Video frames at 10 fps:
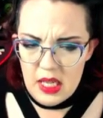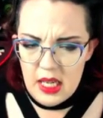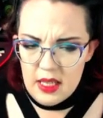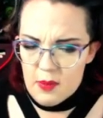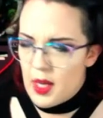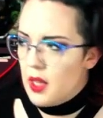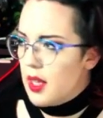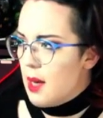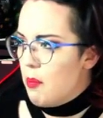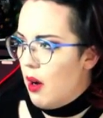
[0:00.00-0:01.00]
knees, man.
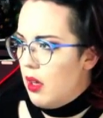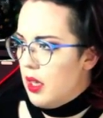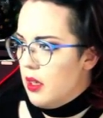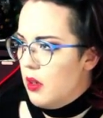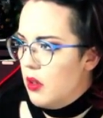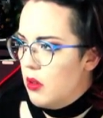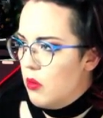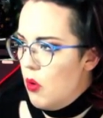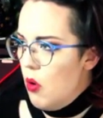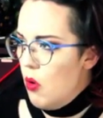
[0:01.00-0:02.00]
Look at that pollen.
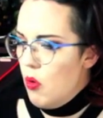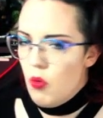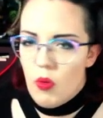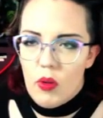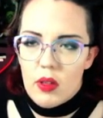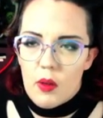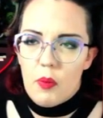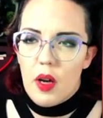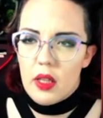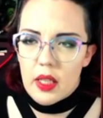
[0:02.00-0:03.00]
Woo!
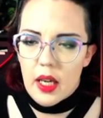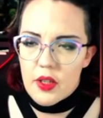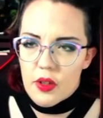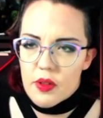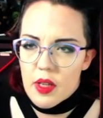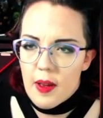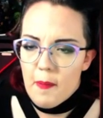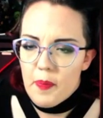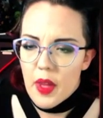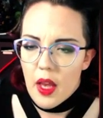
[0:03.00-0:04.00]
The pollen catchers.
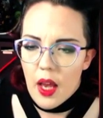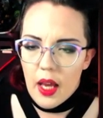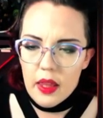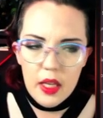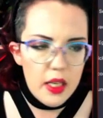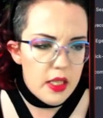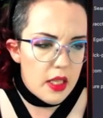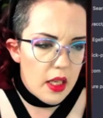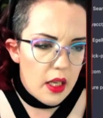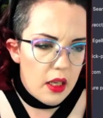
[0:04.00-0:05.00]
And then I did